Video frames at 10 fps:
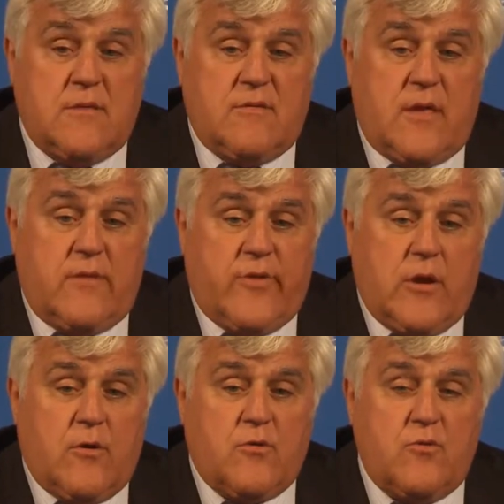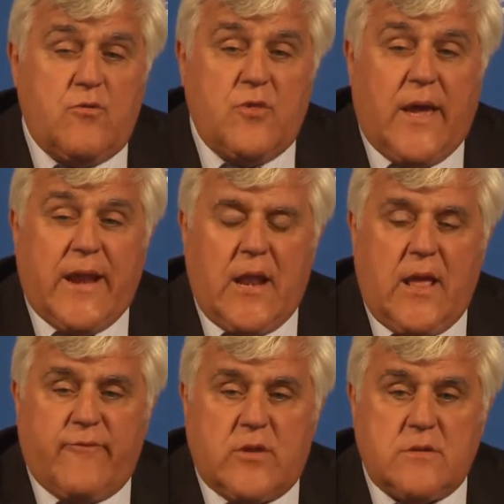instead of an air-cooled nine
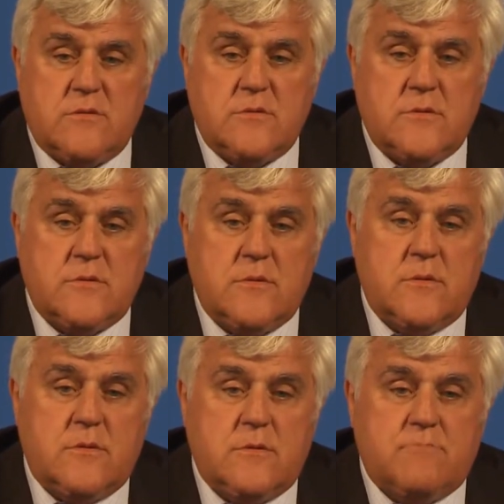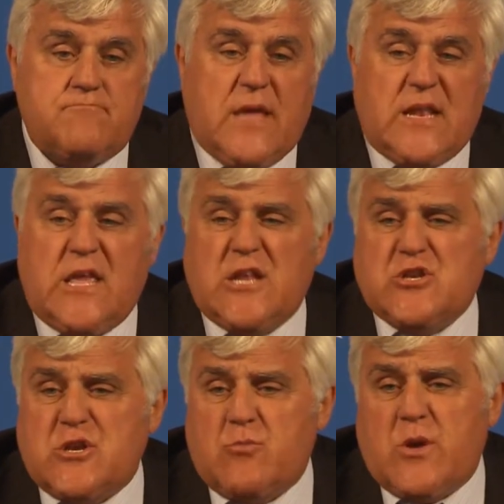eleven, that
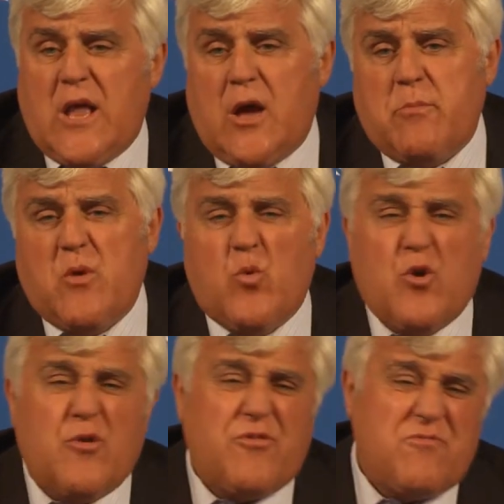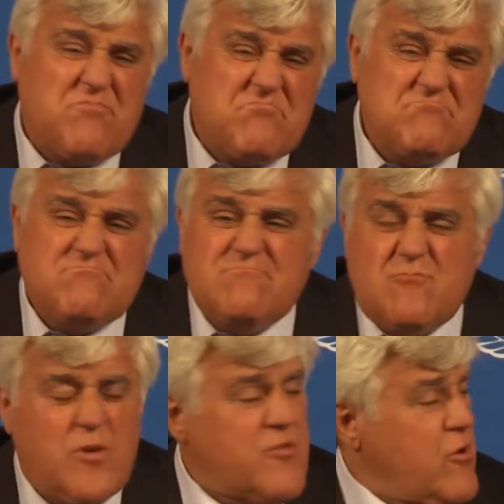kitchen would now be worth,
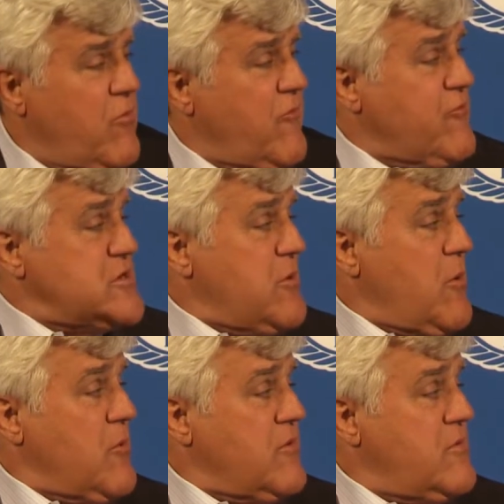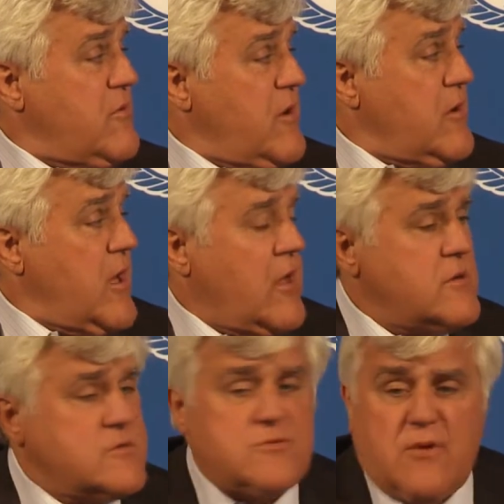what's an old refrigerator worth? two hundred
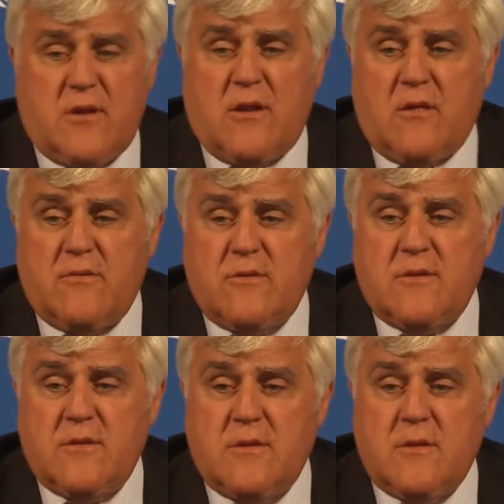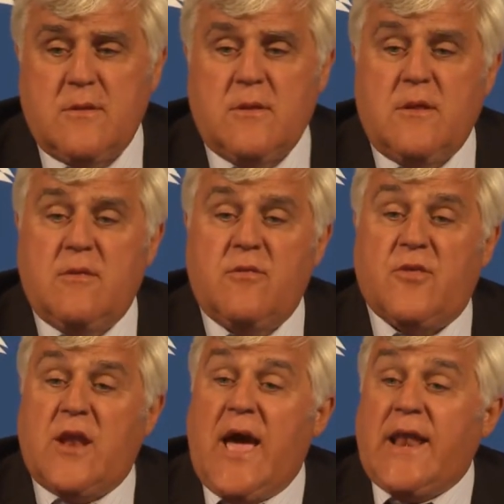dollars, three hundred dollars.
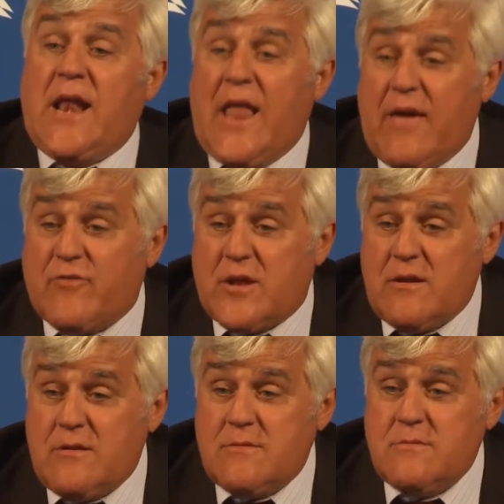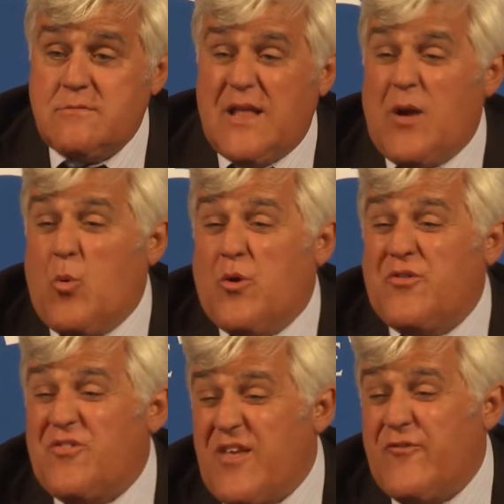The nine eleven now
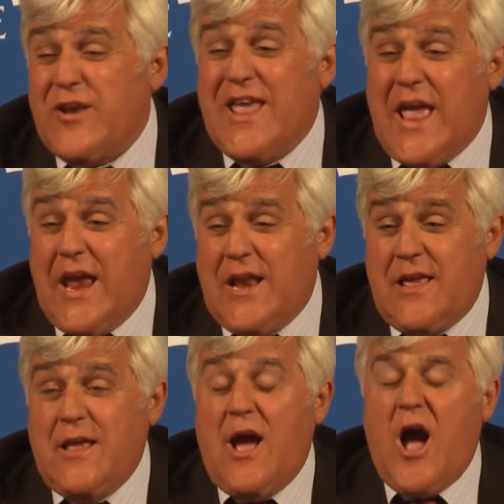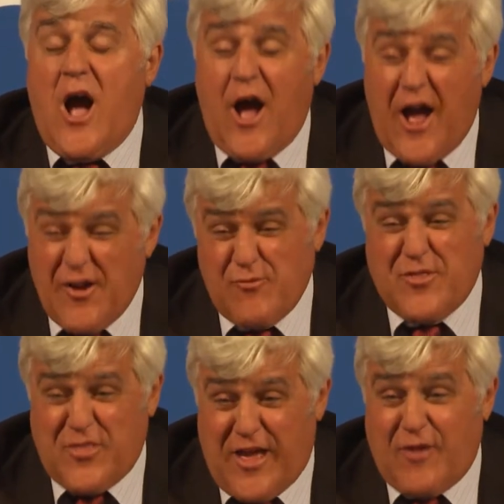worth seventy thousand dollars, eighty thousand dollars, one
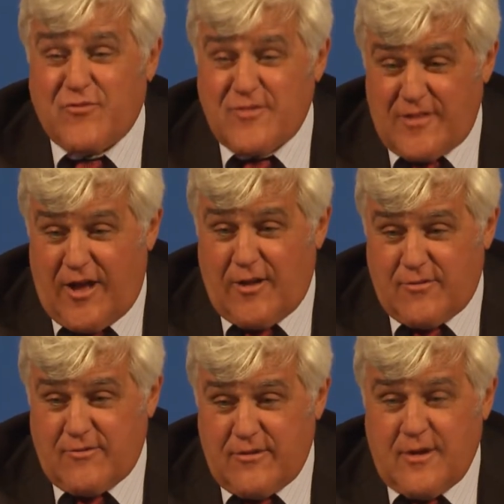hundred thousand dollars.